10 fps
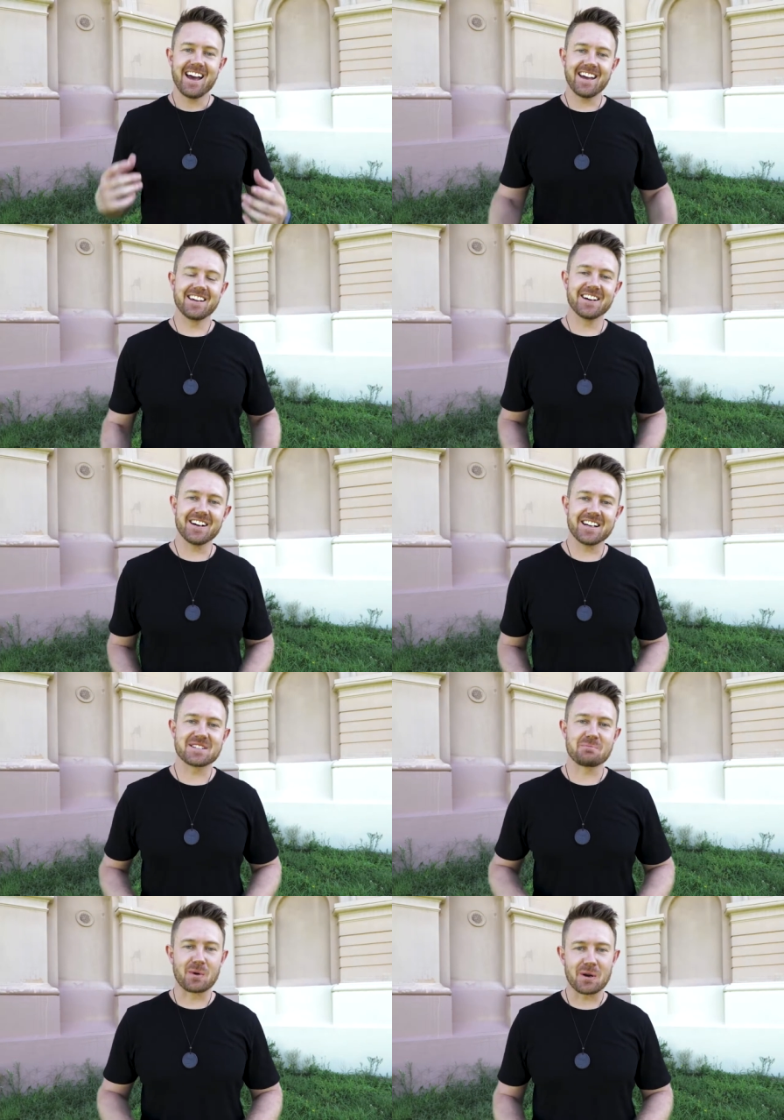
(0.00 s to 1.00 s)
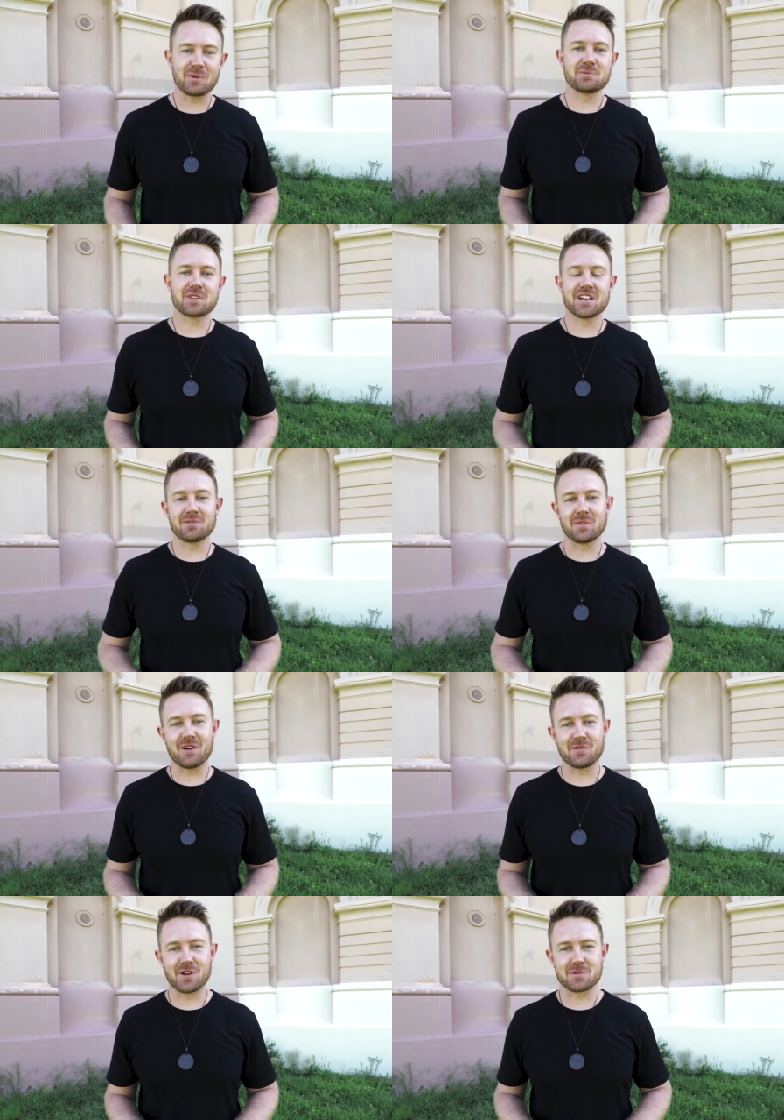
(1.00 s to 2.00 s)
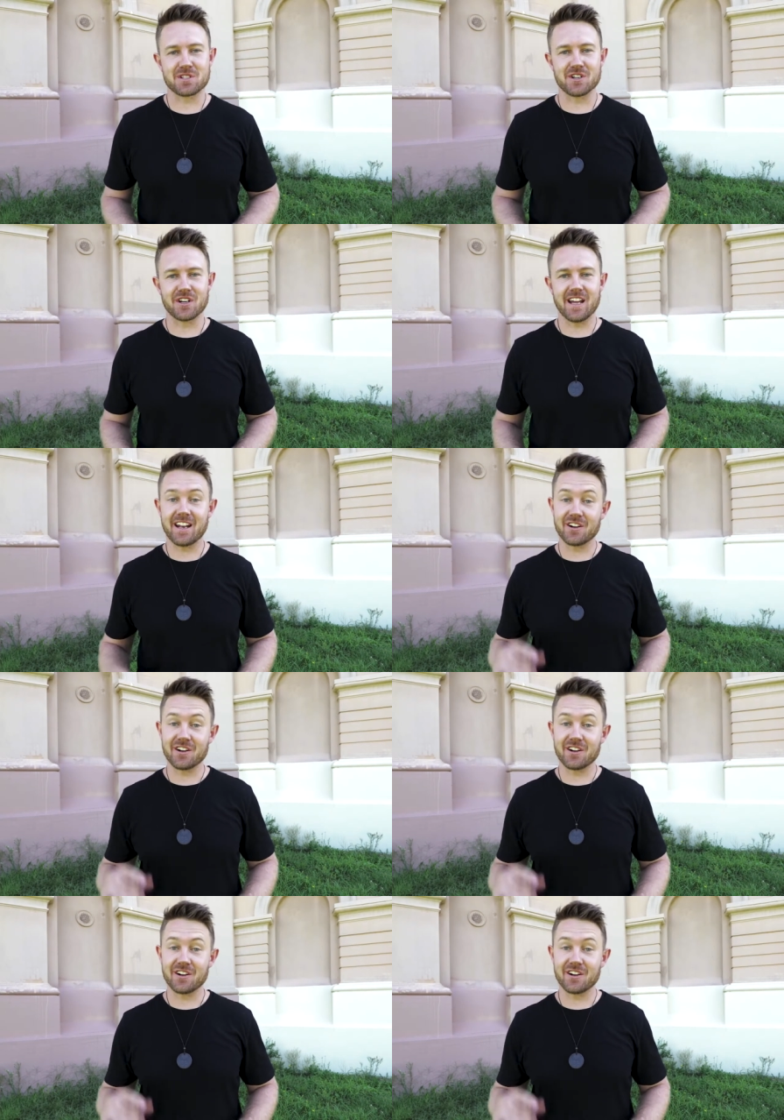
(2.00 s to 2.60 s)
Hey guys, Brett Williams here from lifewithoptions.net